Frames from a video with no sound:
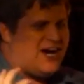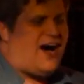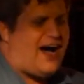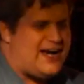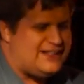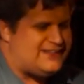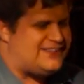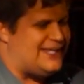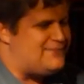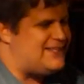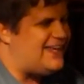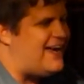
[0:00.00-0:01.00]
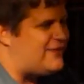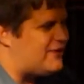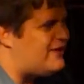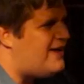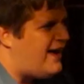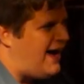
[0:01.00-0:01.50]
tie to the theme
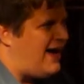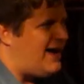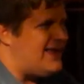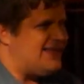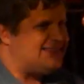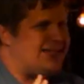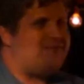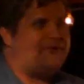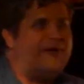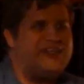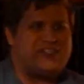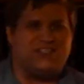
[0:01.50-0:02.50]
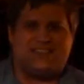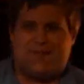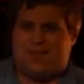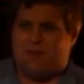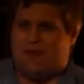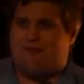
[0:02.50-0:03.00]
together is information is
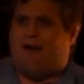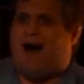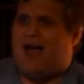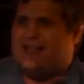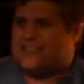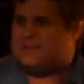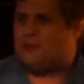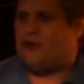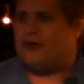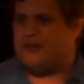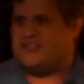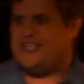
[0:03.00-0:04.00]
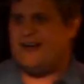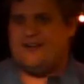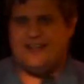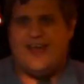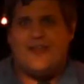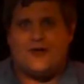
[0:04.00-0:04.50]
something we find, explore, and share
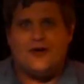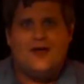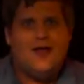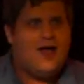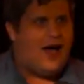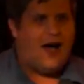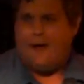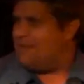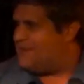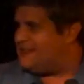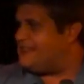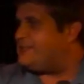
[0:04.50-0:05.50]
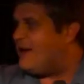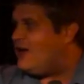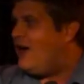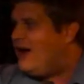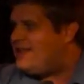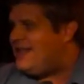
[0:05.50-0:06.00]
together. This is my
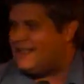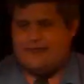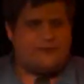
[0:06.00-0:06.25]
contact